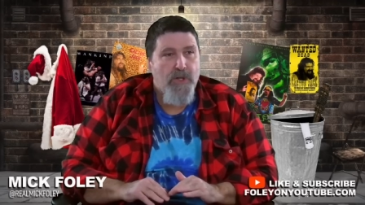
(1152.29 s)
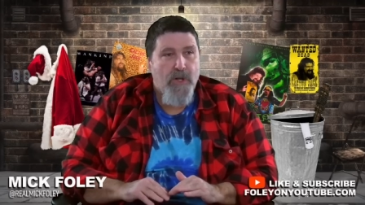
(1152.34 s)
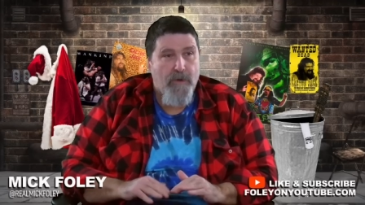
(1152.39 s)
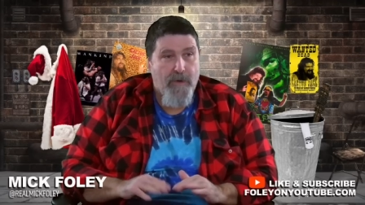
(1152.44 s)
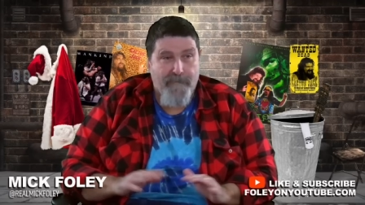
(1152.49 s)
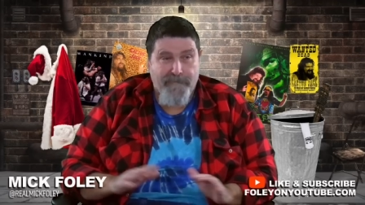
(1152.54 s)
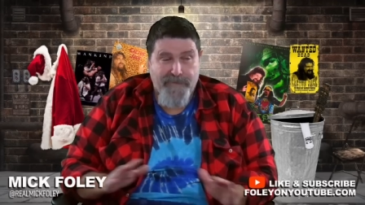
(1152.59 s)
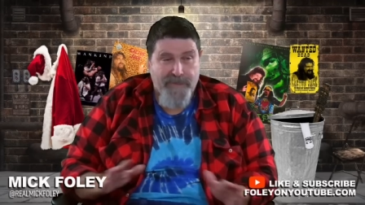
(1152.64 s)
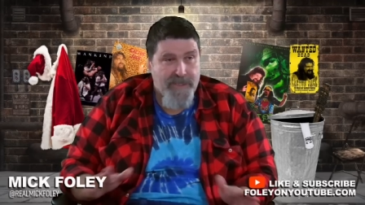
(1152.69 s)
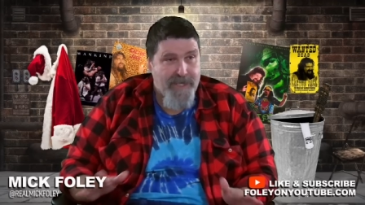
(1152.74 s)

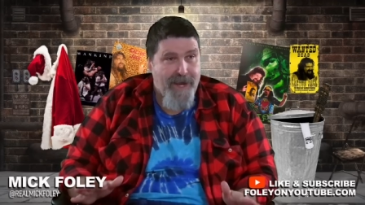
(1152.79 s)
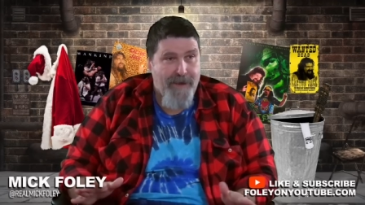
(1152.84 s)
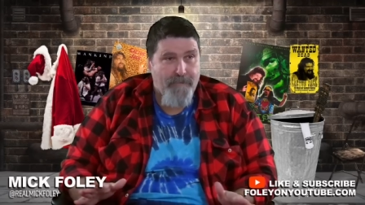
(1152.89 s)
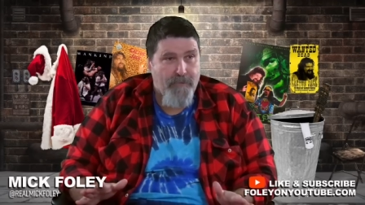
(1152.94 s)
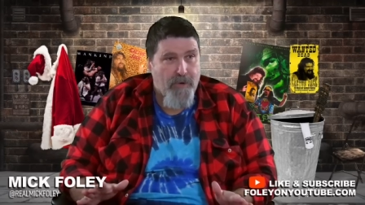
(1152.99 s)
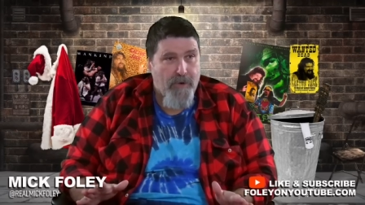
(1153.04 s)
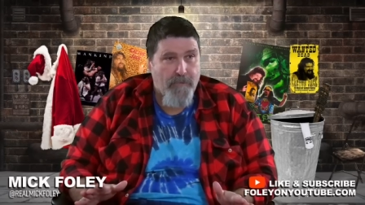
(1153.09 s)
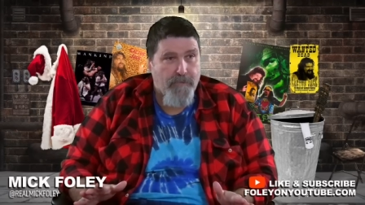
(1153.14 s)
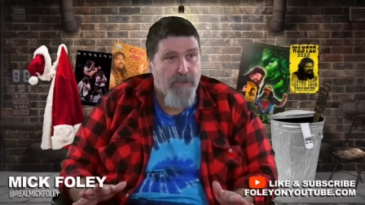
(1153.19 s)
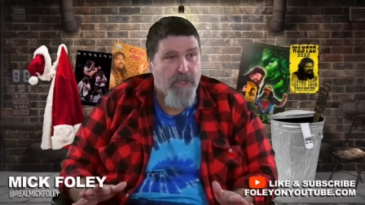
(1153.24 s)
off the top
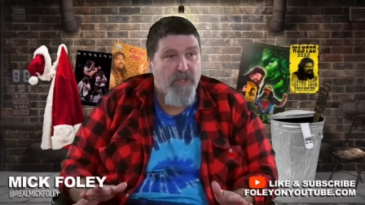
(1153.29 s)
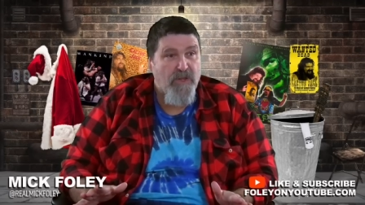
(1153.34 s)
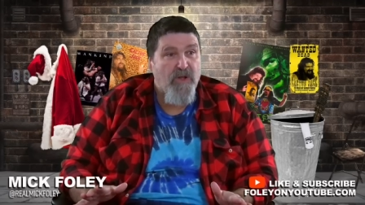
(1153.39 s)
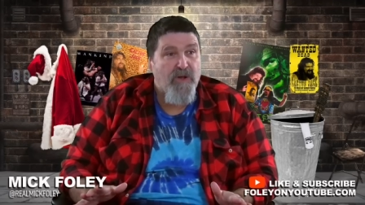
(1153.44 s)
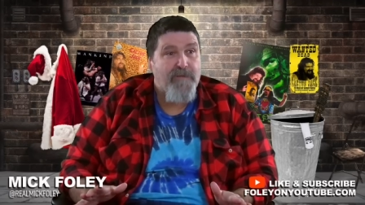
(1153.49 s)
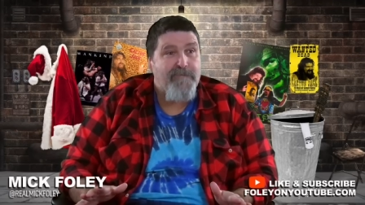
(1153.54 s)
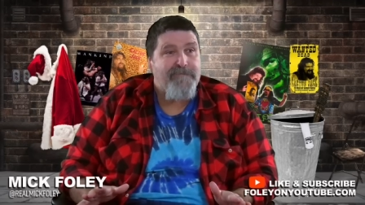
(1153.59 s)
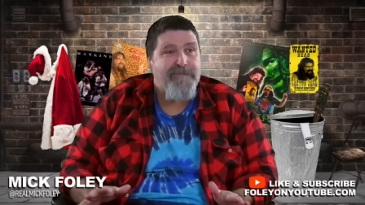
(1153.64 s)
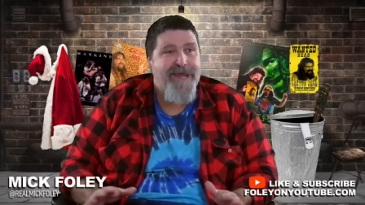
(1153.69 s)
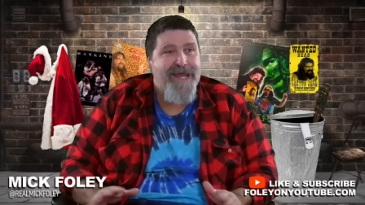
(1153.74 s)
rope that
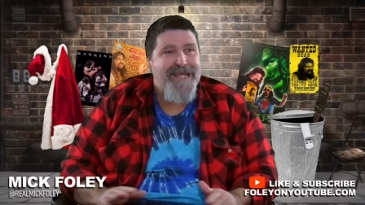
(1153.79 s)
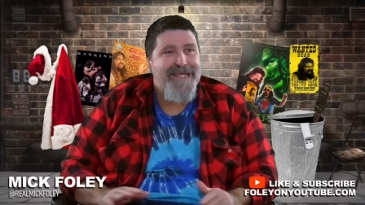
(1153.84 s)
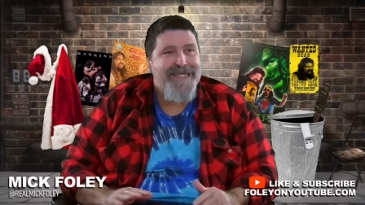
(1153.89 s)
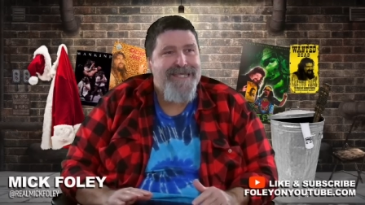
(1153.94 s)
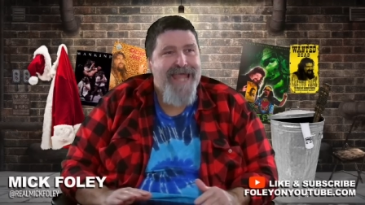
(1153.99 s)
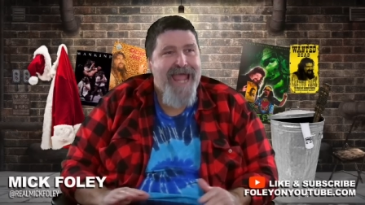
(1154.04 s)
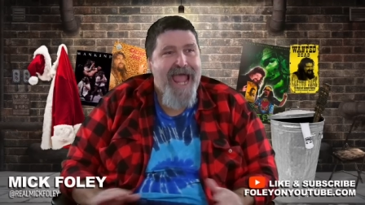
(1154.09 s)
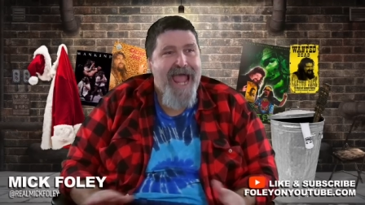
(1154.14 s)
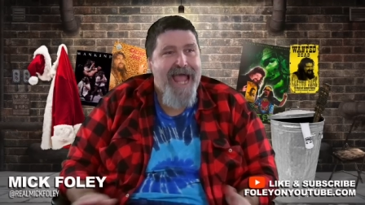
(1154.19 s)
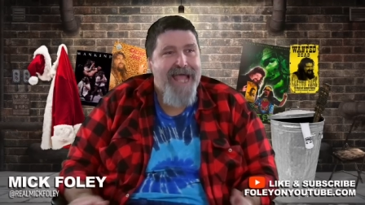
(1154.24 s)
looked
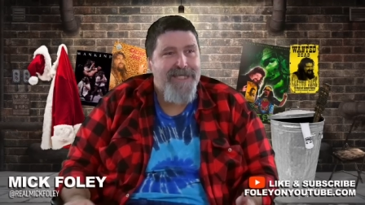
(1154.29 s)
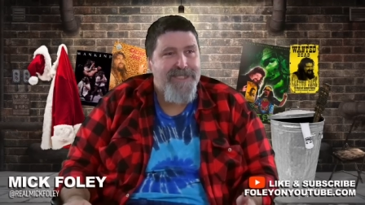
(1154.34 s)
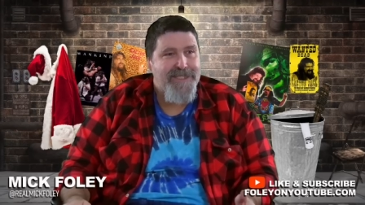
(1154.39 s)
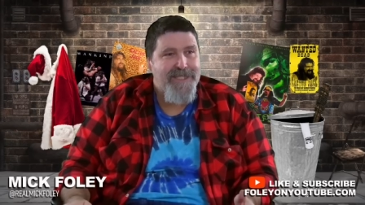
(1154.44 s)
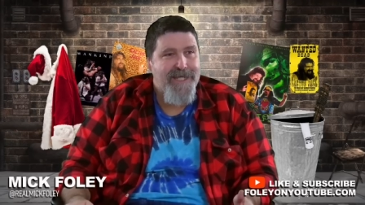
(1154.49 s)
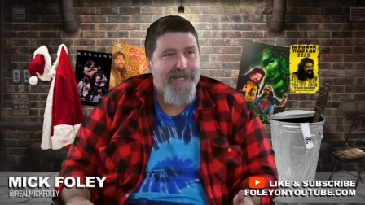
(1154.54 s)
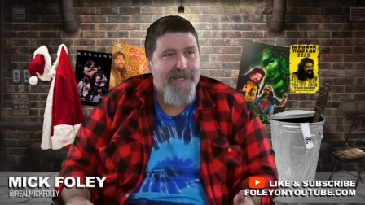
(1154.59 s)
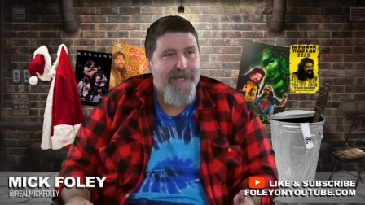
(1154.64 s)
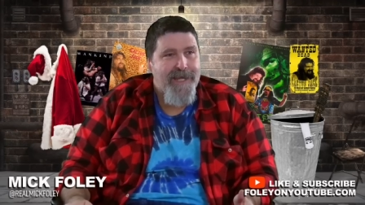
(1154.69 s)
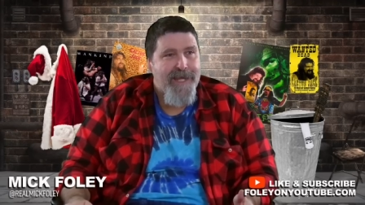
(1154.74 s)
fantastic.